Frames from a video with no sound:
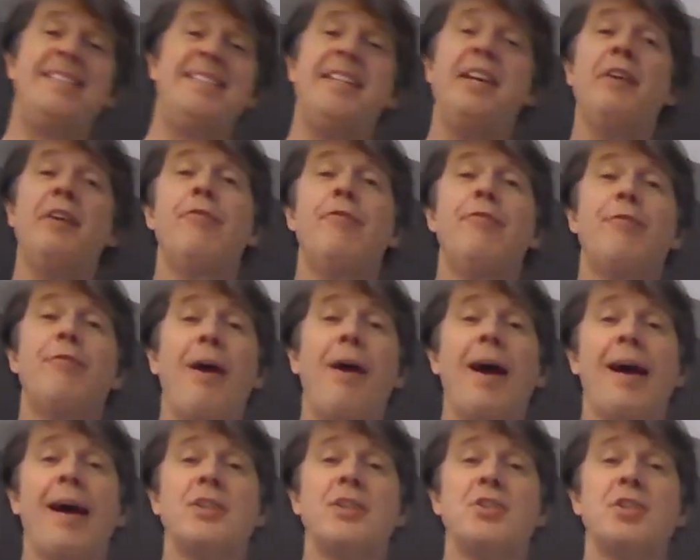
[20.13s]

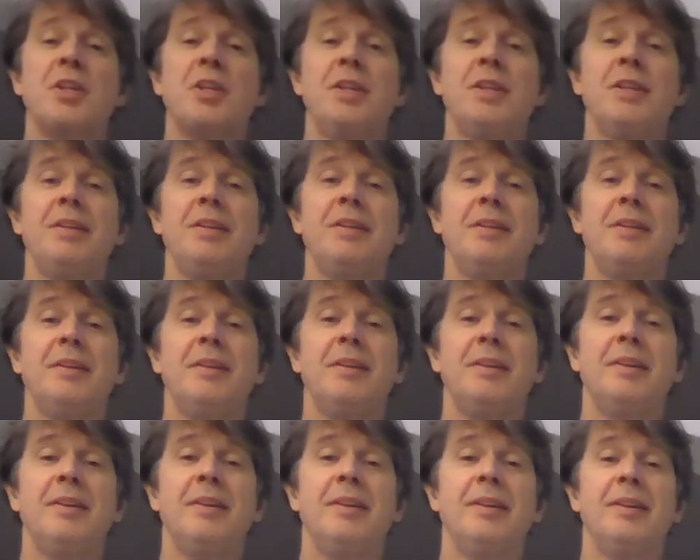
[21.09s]
diffraction.
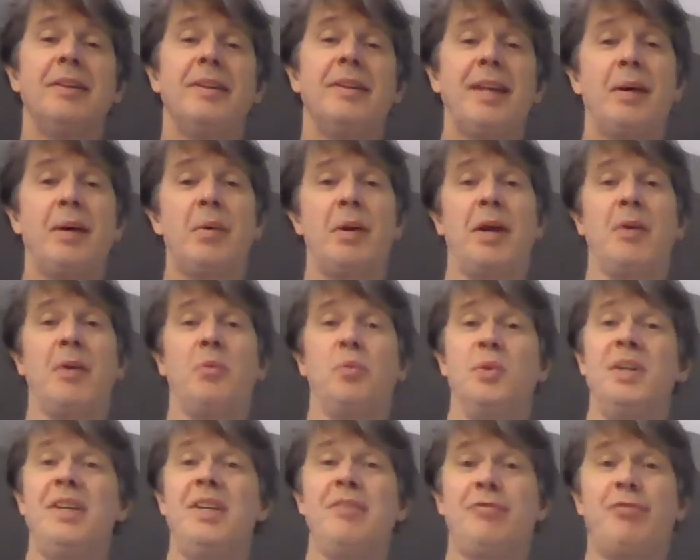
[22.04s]
Now I got
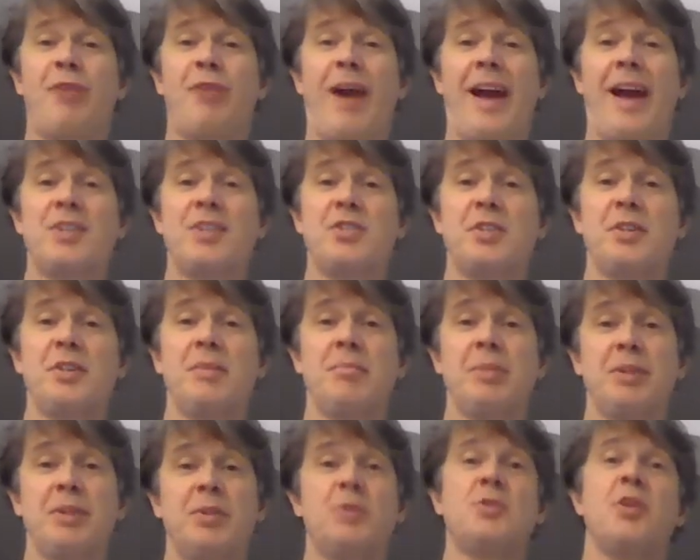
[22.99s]
refraction,
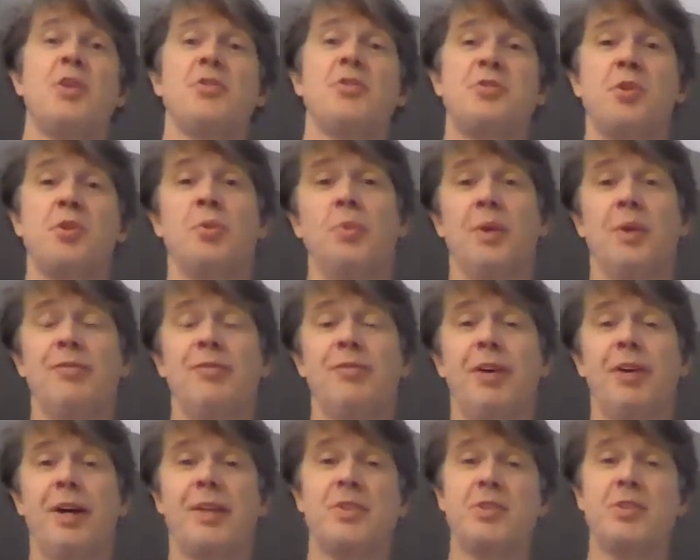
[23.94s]
but there's also
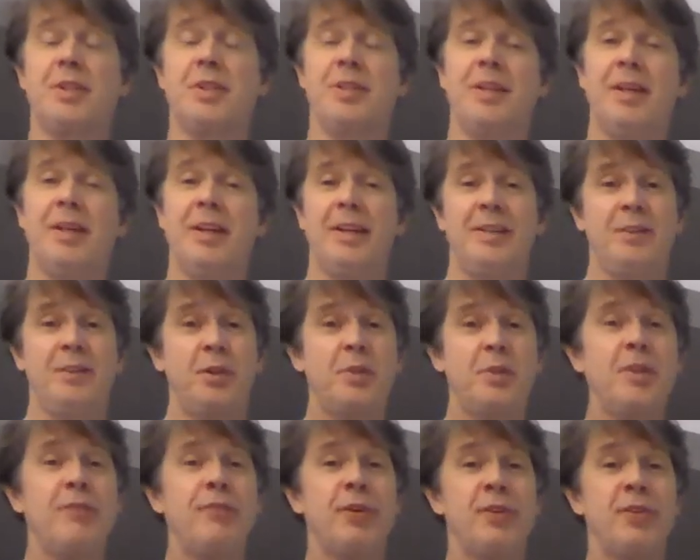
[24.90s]
reflection. They're
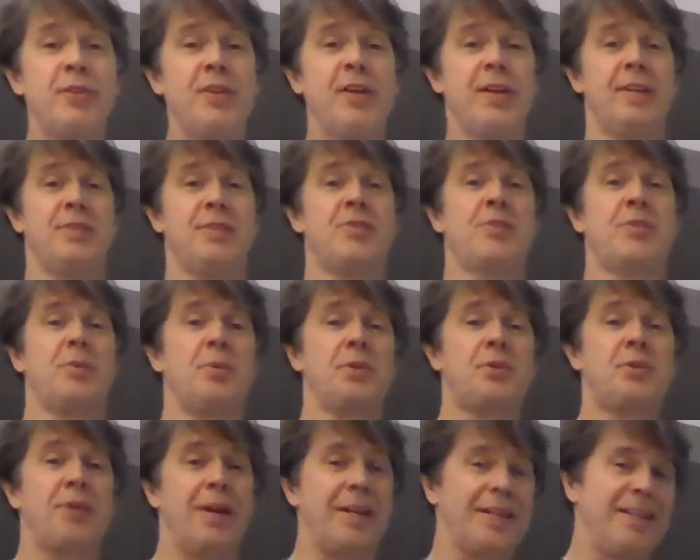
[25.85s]
different things, so we'll
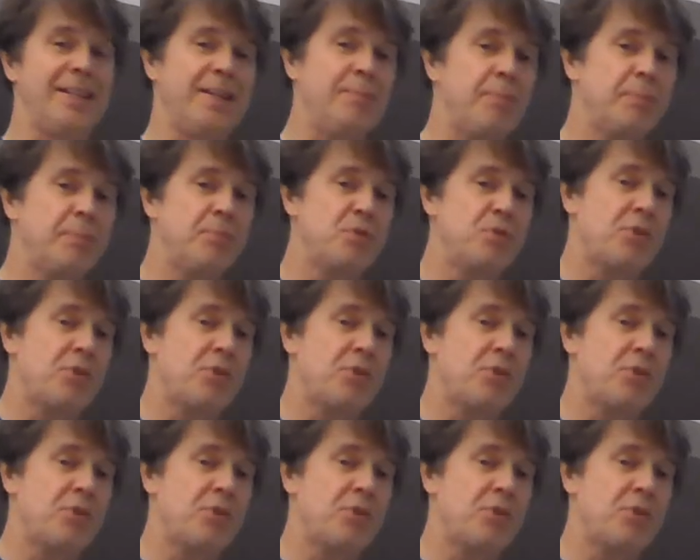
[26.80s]
try to keep them